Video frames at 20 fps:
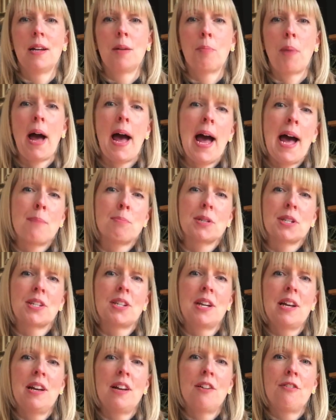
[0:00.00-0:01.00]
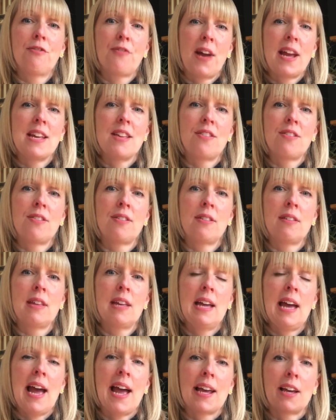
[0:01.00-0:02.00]
Perhaps faith
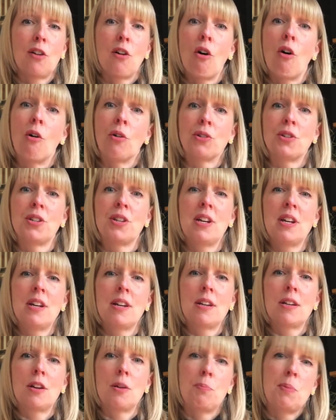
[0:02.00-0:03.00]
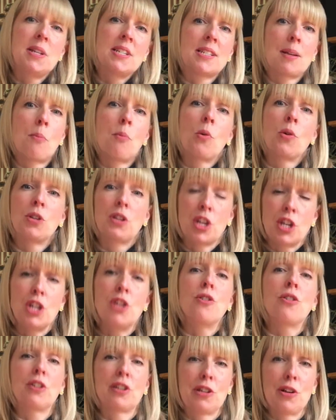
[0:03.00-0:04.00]
and God could be someone that
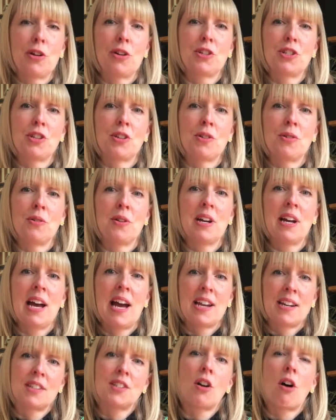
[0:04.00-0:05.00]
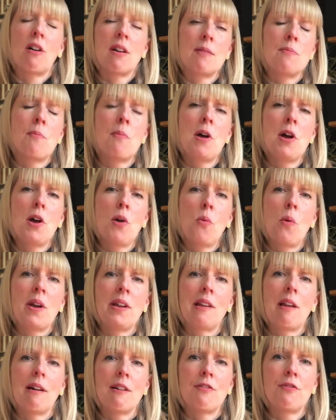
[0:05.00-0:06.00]
you could look to at a time
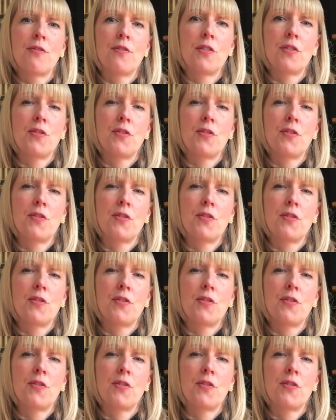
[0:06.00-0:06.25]
when life